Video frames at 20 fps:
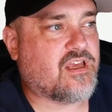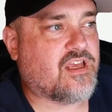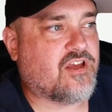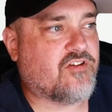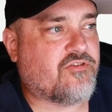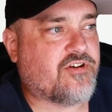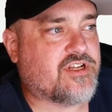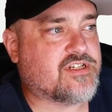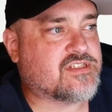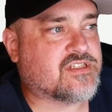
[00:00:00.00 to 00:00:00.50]
If
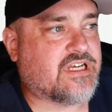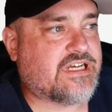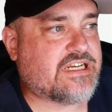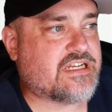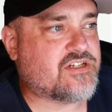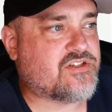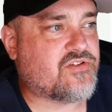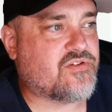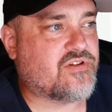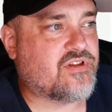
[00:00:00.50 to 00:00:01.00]
we slide
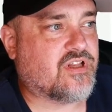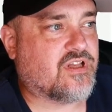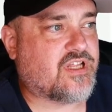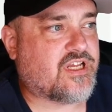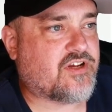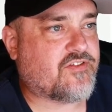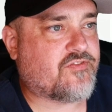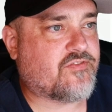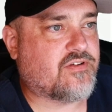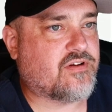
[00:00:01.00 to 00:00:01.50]
it to the
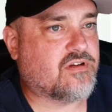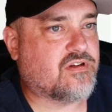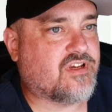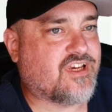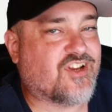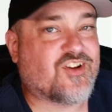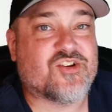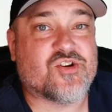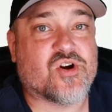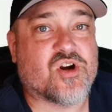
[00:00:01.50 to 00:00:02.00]
left,
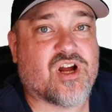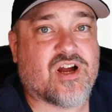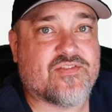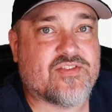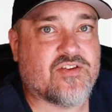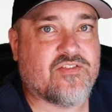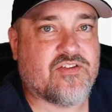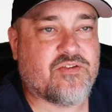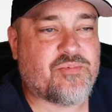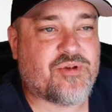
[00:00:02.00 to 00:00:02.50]
it'll turn off
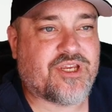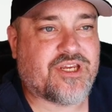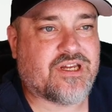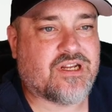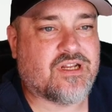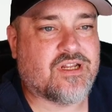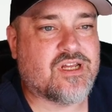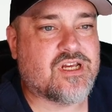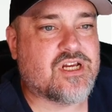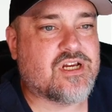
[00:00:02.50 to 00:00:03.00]
the
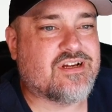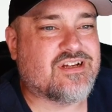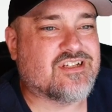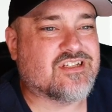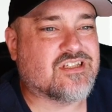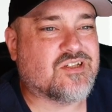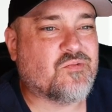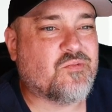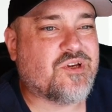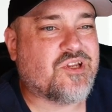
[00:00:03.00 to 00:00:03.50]
VPN.
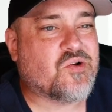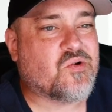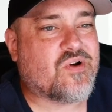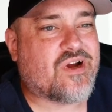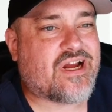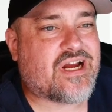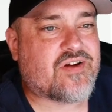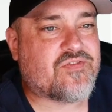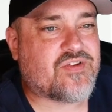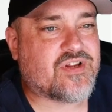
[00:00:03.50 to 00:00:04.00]
So we don't
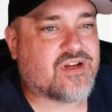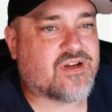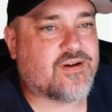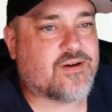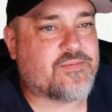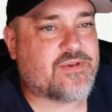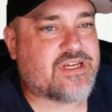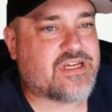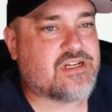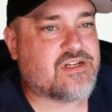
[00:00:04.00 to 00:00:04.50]
have to
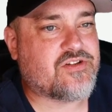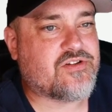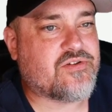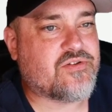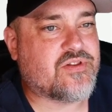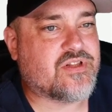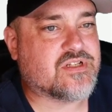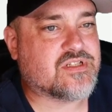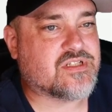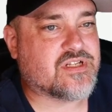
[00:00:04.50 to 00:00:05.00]
come into
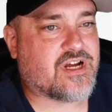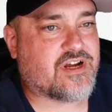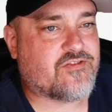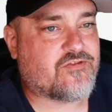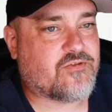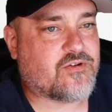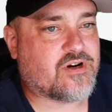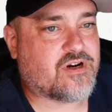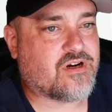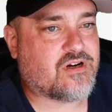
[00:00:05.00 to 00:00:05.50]
the
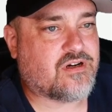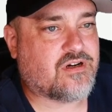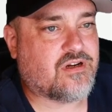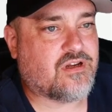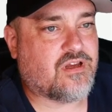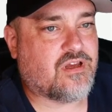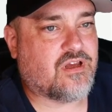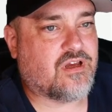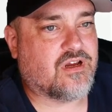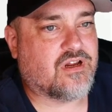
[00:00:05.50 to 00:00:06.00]
software,
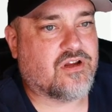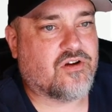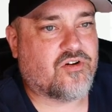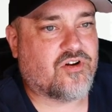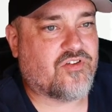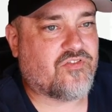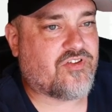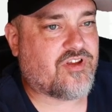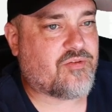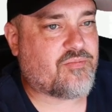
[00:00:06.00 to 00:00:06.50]
go
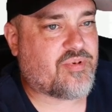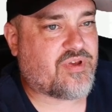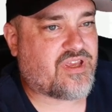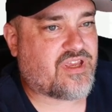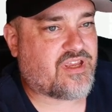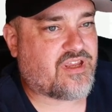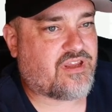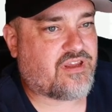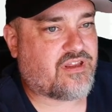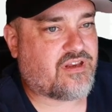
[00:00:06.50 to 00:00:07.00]
to
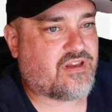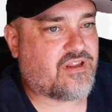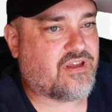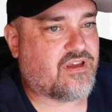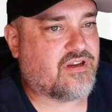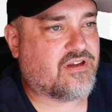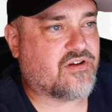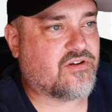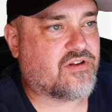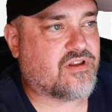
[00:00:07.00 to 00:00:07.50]
VPN,
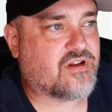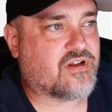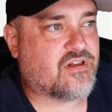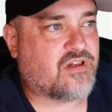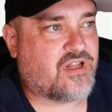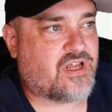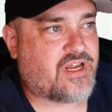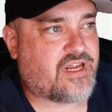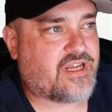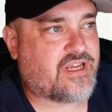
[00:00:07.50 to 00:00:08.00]
go to the
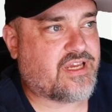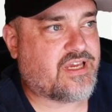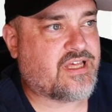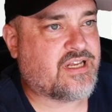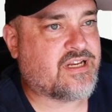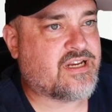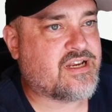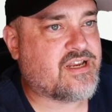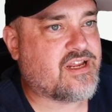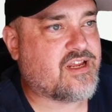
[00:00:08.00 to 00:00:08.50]
client and
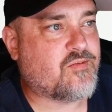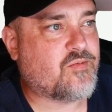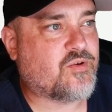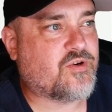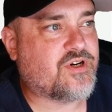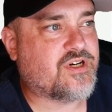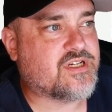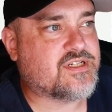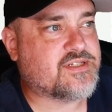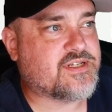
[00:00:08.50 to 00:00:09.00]
enable
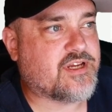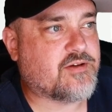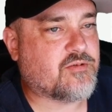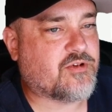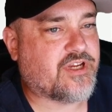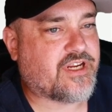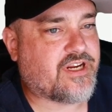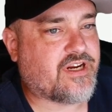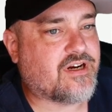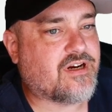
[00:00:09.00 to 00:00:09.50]
or disable
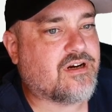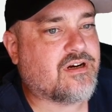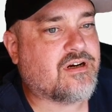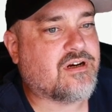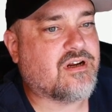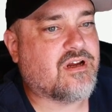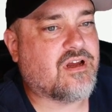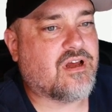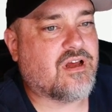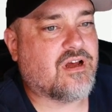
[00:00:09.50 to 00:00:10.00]
it here.
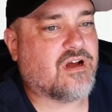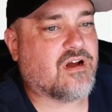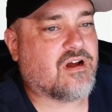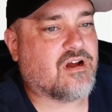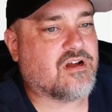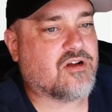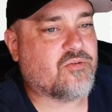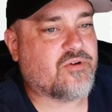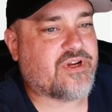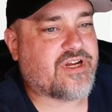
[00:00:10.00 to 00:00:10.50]

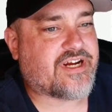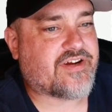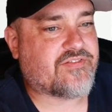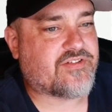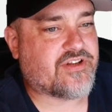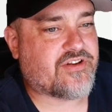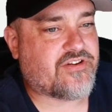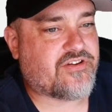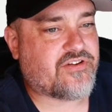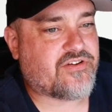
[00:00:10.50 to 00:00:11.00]
All we have
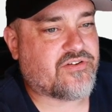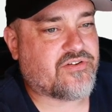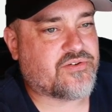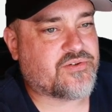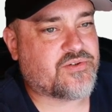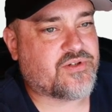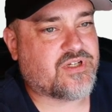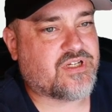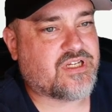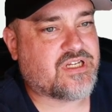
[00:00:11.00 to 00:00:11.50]
to
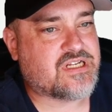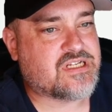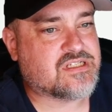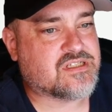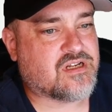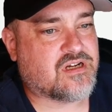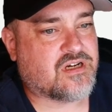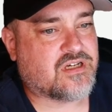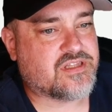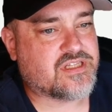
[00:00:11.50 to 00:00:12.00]
do is
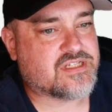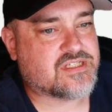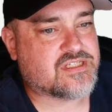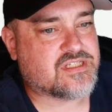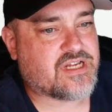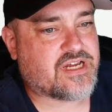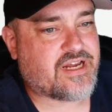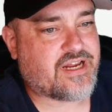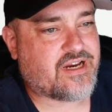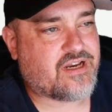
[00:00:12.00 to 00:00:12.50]
on the
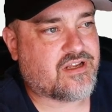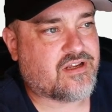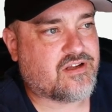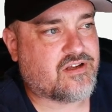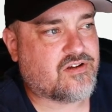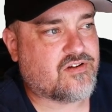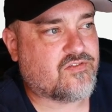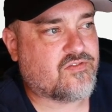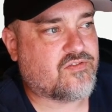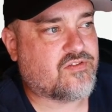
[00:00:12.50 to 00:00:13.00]
side
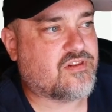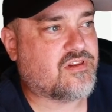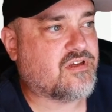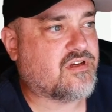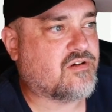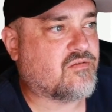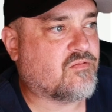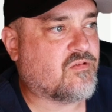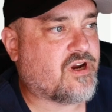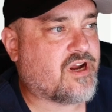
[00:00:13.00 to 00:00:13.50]
of
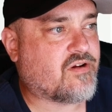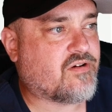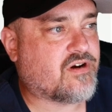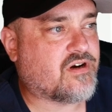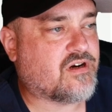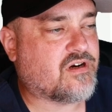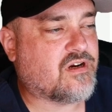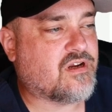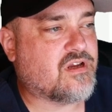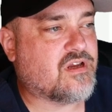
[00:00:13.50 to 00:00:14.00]
the
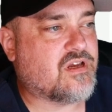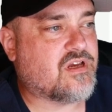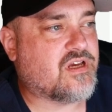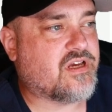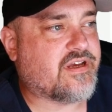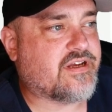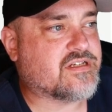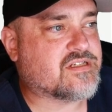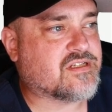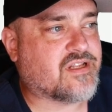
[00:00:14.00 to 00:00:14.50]
router,
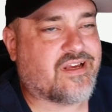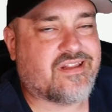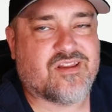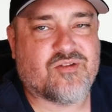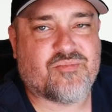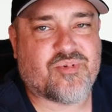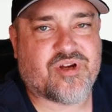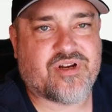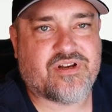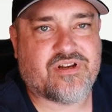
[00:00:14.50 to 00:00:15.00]
is slide the
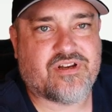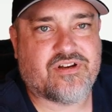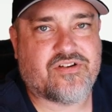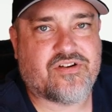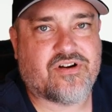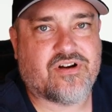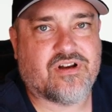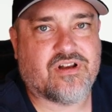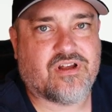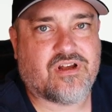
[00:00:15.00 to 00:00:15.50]
button to
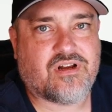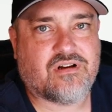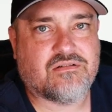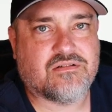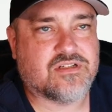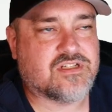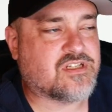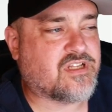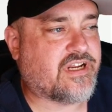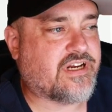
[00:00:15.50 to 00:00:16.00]
turn it on,
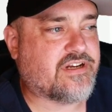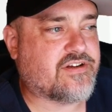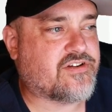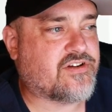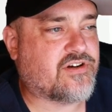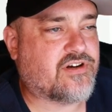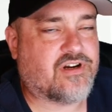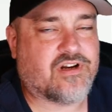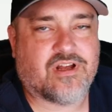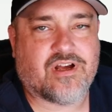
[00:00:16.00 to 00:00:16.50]
slide it to
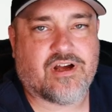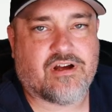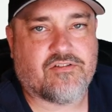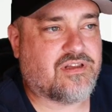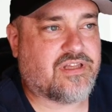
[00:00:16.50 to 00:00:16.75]
turn it off.